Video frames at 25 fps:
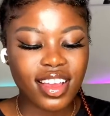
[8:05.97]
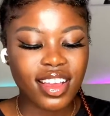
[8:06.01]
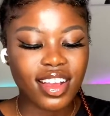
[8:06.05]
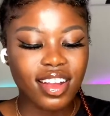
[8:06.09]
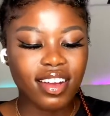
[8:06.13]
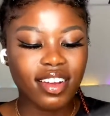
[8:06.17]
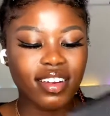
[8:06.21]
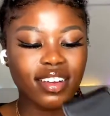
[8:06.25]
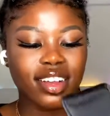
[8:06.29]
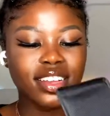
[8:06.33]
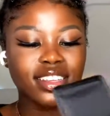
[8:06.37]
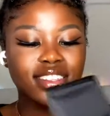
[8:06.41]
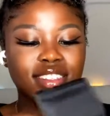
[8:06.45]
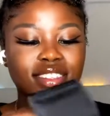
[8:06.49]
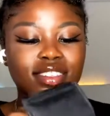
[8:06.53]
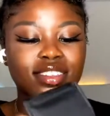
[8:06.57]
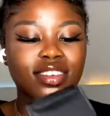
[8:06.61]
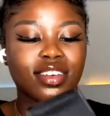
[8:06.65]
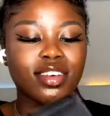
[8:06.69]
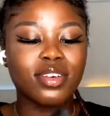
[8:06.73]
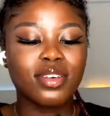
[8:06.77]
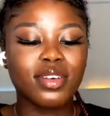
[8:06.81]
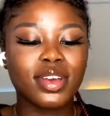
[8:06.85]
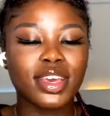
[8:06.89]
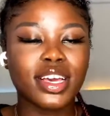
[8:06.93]
All right,
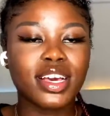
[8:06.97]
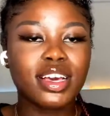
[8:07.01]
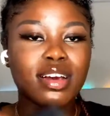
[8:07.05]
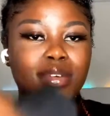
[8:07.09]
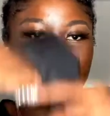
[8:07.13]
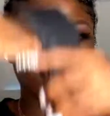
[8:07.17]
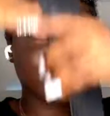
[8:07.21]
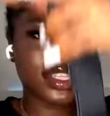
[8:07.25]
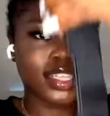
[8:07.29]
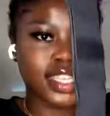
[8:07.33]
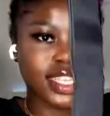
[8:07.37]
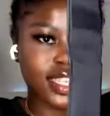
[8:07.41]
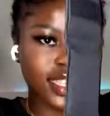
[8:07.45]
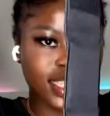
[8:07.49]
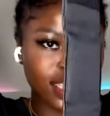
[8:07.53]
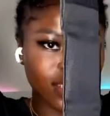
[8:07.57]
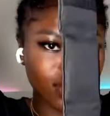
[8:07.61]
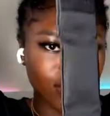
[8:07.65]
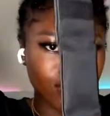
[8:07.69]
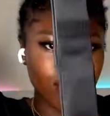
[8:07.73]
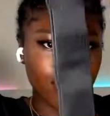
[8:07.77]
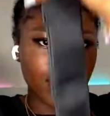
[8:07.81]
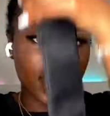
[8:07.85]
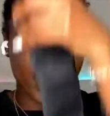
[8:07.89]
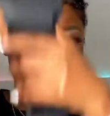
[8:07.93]
so it comes in this little
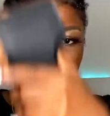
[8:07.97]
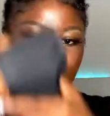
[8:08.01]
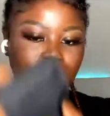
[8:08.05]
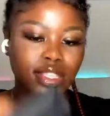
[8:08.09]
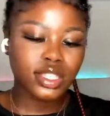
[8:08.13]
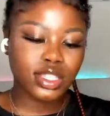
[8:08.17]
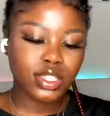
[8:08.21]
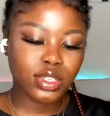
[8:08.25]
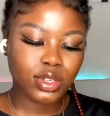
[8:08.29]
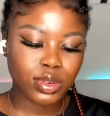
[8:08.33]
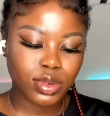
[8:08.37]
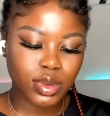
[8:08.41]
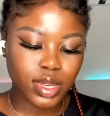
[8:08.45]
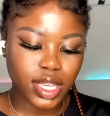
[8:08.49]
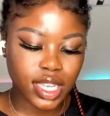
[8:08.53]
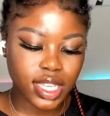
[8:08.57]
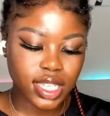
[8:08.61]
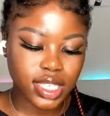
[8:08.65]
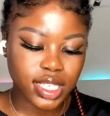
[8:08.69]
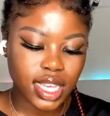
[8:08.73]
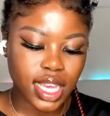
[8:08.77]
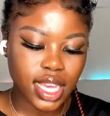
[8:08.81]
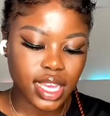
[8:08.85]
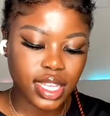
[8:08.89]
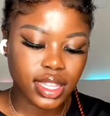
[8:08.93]
bag too, and
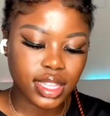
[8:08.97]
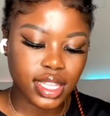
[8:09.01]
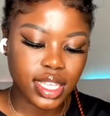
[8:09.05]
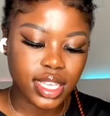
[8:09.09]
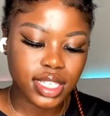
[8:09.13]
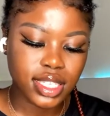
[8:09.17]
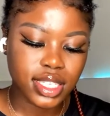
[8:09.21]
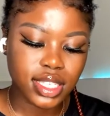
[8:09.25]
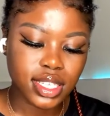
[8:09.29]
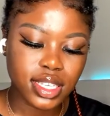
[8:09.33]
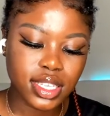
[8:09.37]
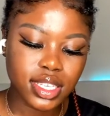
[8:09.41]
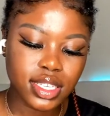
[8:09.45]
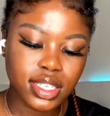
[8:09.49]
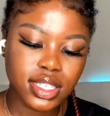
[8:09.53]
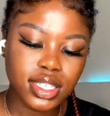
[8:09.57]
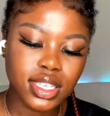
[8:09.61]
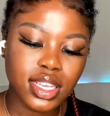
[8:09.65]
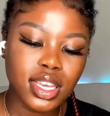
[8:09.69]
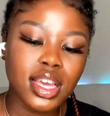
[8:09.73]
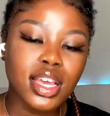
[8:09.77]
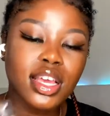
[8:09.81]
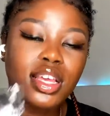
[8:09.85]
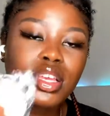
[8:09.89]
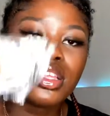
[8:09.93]
it's like lenses
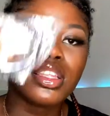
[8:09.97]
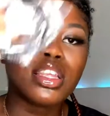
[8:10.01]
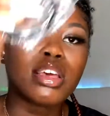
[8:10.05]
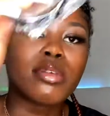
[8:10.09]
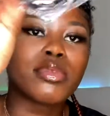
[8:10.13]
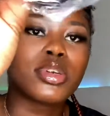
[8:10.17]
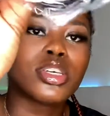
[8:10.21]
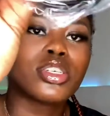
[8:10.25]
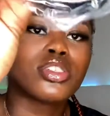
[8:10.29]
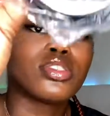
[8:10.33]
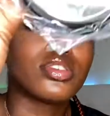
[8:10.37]
that makes